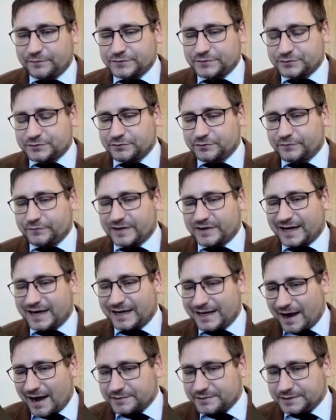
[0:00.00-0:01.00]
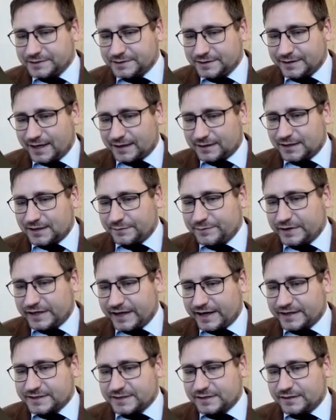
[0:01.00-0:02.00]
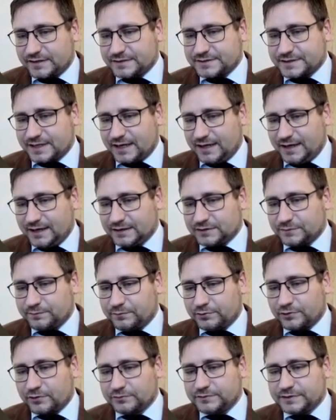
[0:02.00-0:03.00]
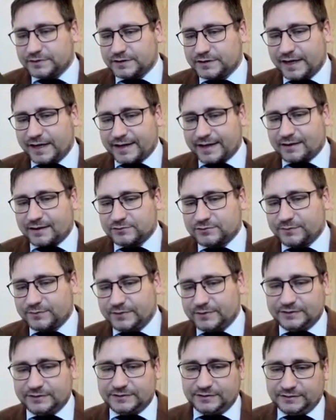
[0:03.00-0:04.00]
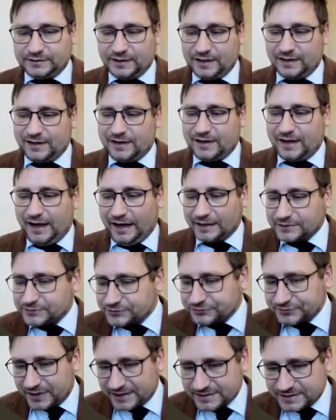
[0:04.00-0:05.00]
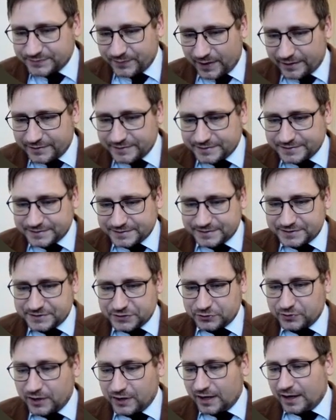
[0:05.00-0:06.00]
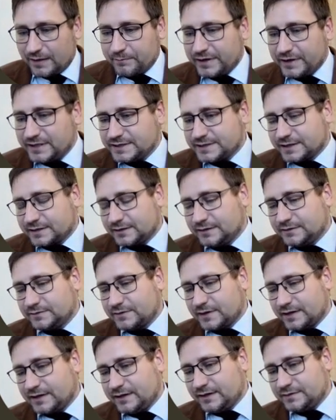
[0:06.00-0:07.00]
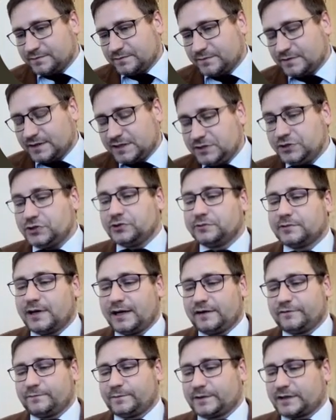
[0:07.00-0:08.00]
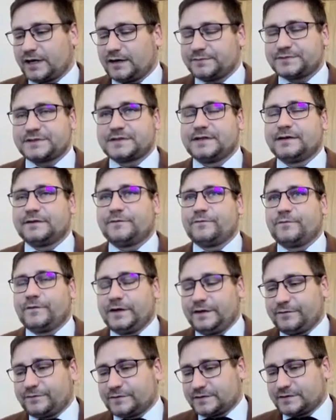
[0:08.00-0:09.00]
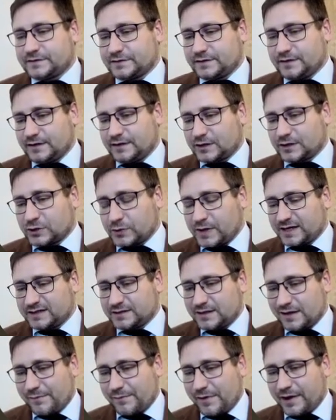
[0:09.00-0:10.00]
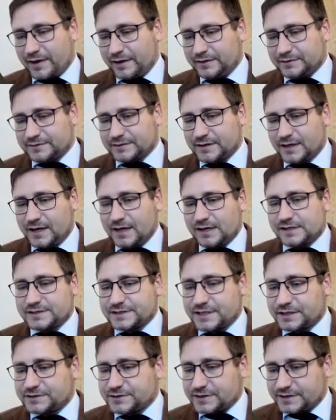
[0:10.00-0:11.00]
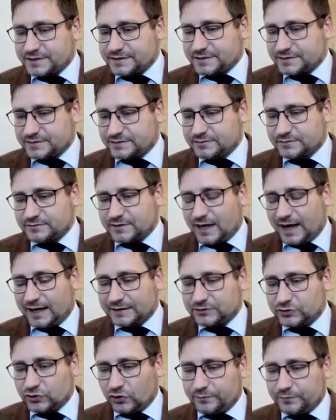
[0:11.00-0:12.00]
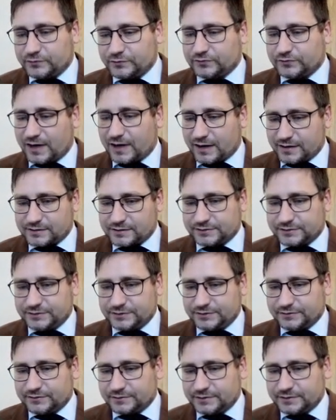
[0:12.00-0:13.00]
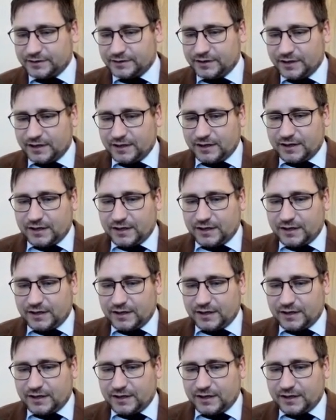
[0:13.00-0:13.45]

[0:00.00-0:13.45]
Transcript: of truth, clarity, academic excellence, and broader accountability and transparency. So basically, the new wave, perhaps the fifth grand debate, suggests to adopt to IR theory